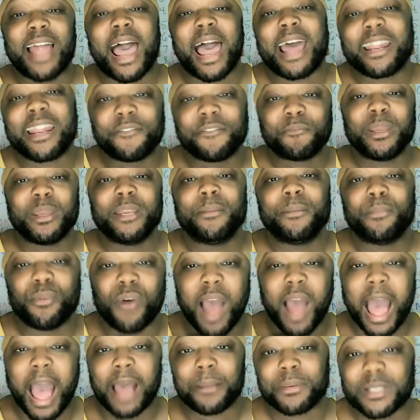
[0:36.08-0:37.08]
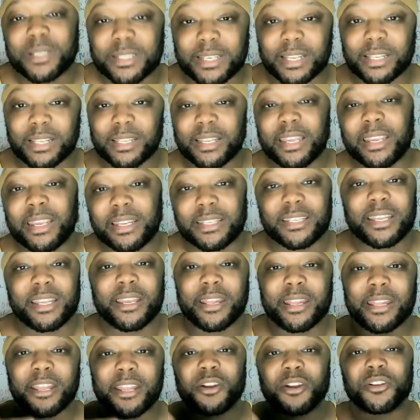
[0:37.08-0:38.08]
a lot of people obsolete,
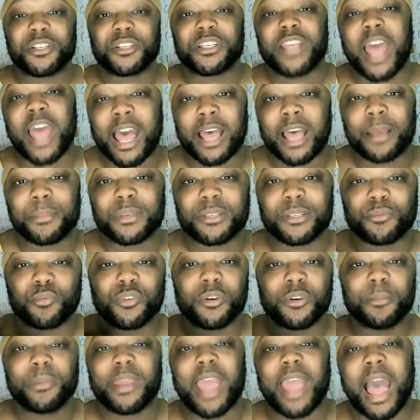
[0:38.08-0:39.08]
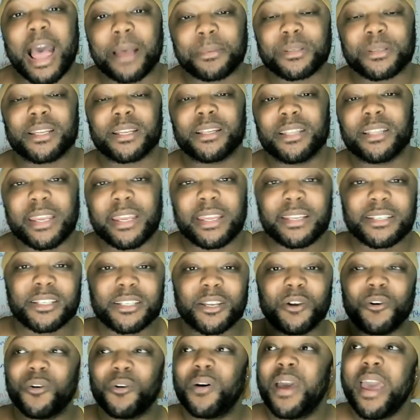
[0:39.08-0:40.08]
and their jobs will be
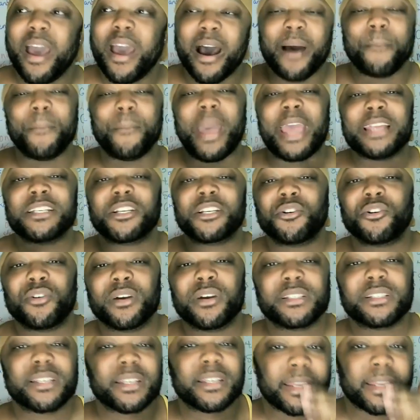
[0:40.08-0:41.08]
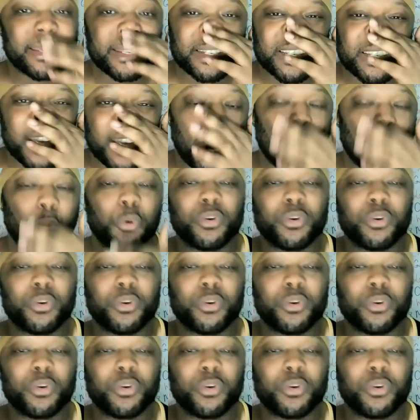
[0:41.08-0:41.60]
obsolete. So imagine going to these